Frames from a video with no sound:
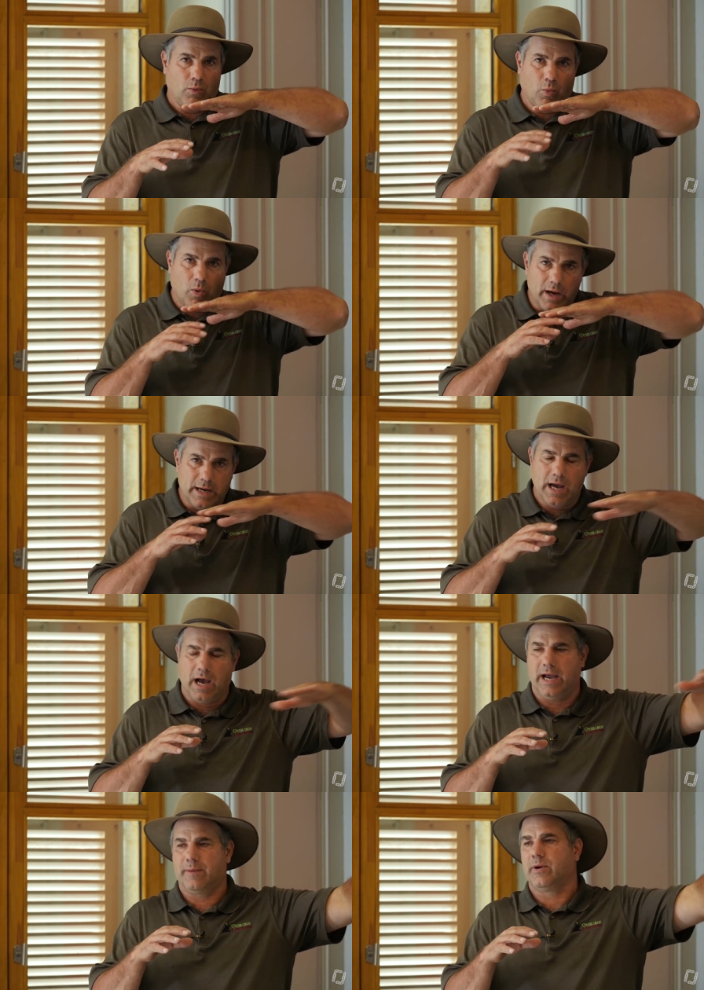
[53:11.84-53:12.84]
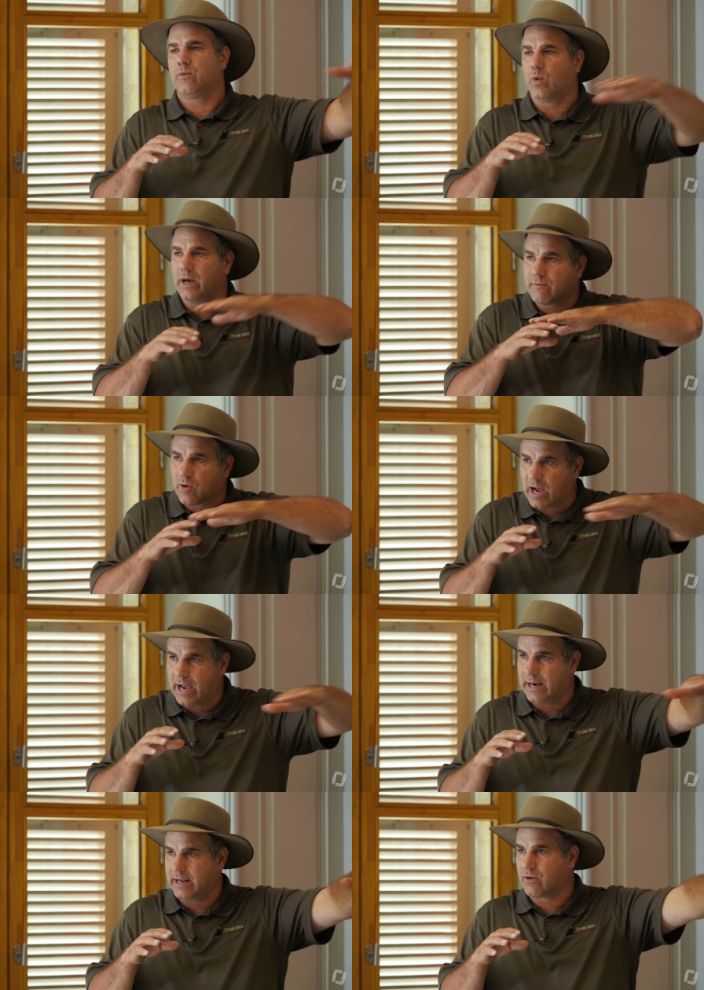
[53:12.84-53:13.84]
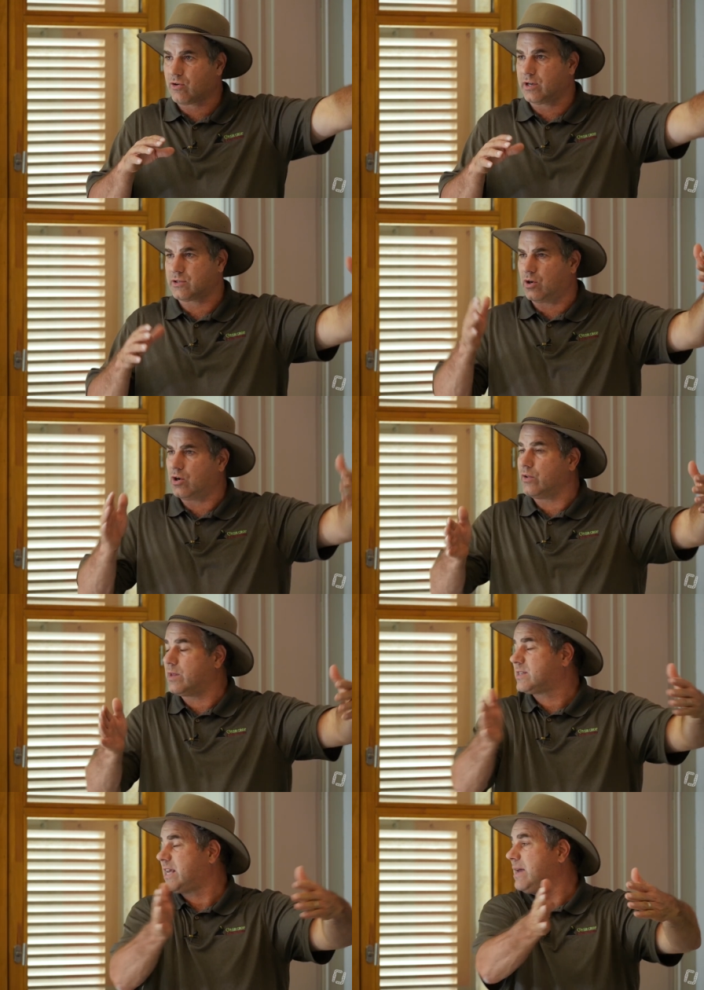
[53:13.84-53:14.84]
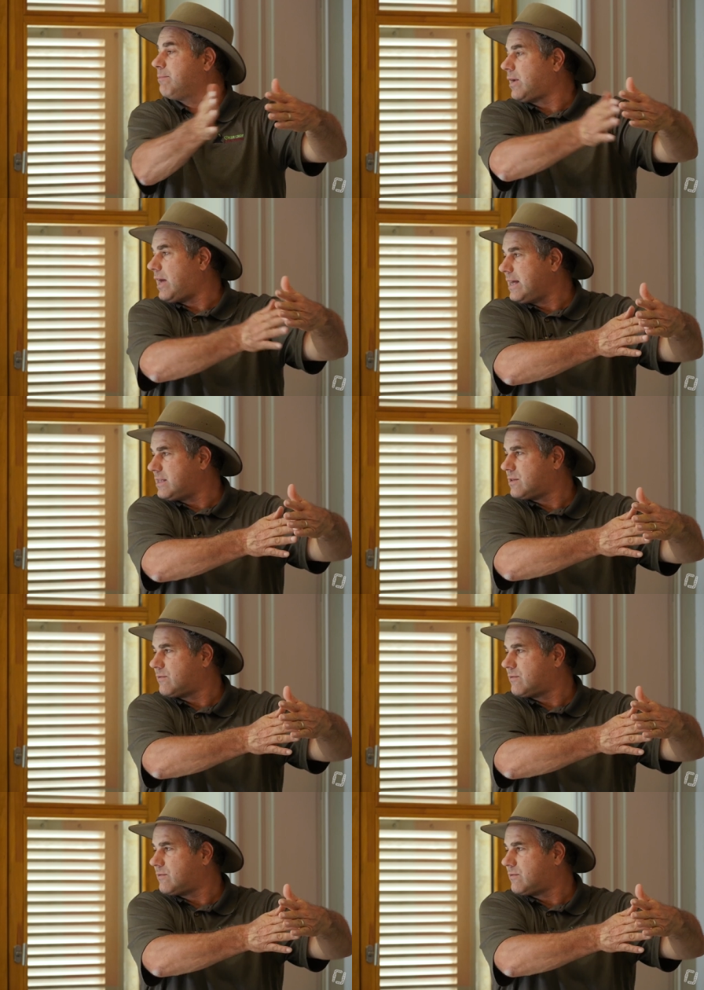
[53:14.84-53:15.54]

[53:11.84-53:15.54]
one hybrid, one variety across all the same plots